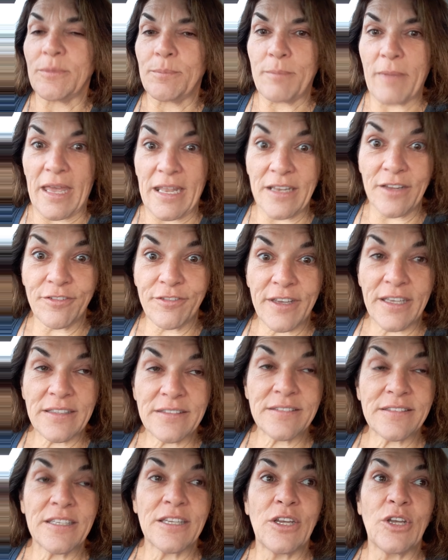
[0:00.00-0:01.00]
to
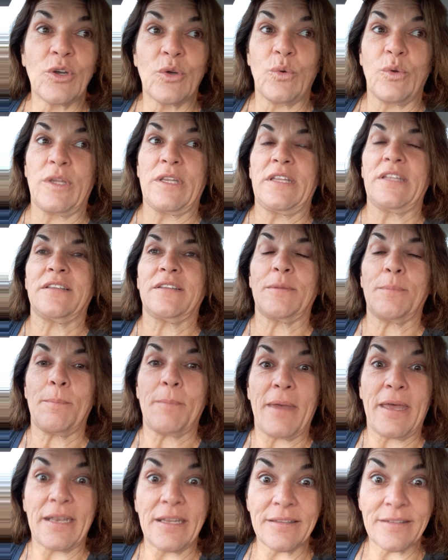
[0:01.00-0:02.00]
manifest. We need to
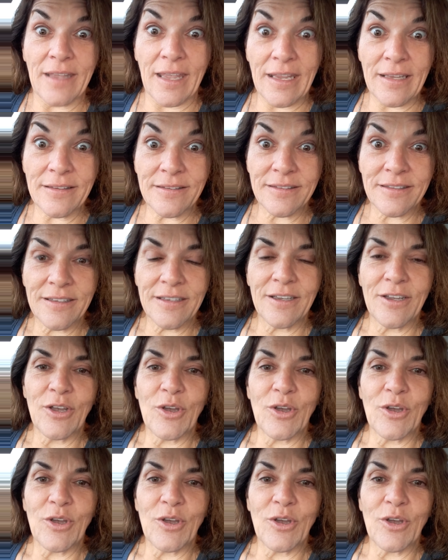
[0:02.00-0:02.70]
meditate.